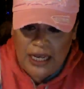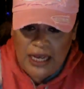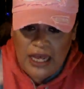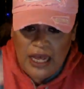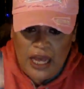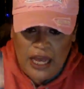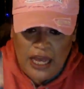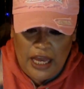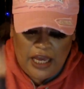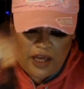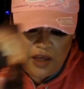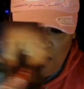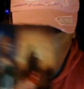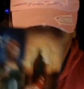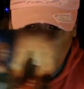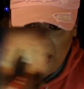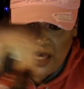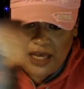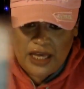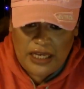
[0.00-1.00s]
It could
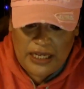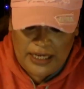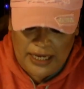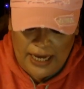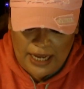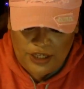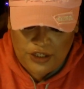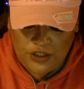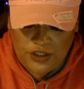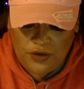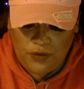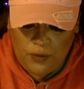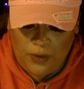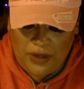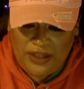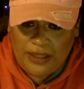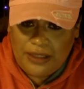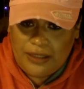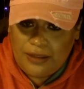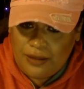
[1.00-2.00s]
be in connection
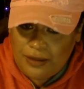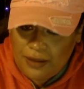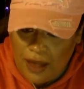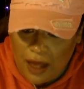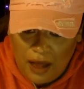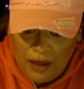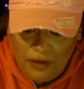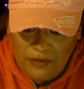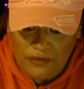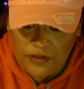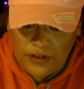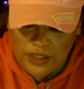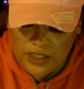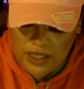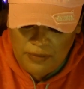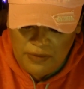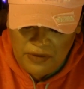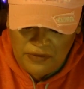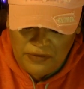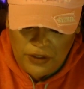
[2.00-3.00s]
with love for
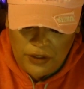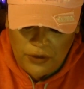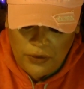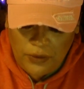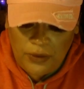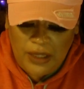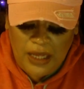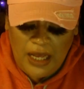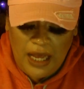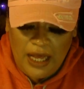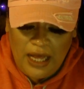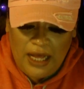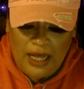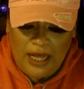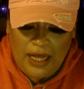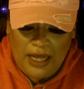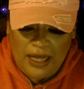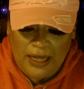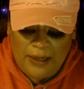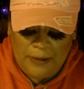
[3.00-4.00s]
some of you.
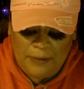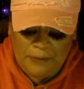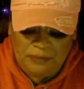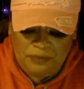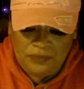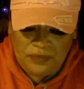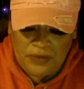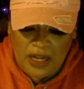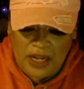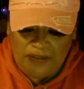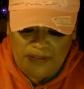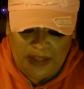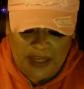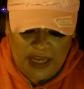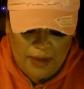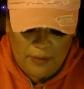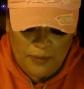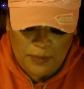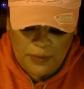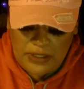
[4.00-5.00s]
Um, the
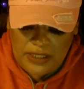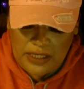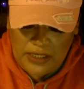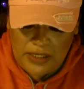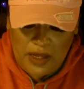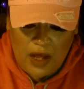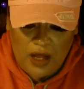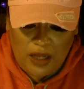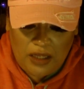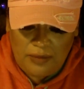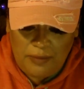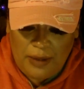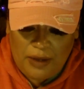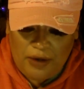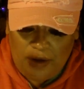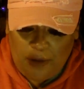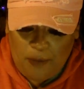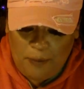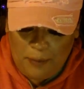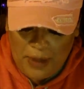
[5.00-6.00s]
Empress is all about
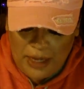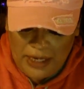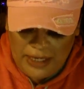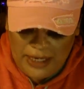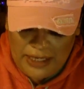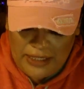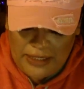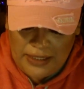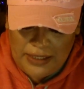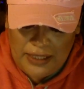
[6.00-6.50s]
abundance.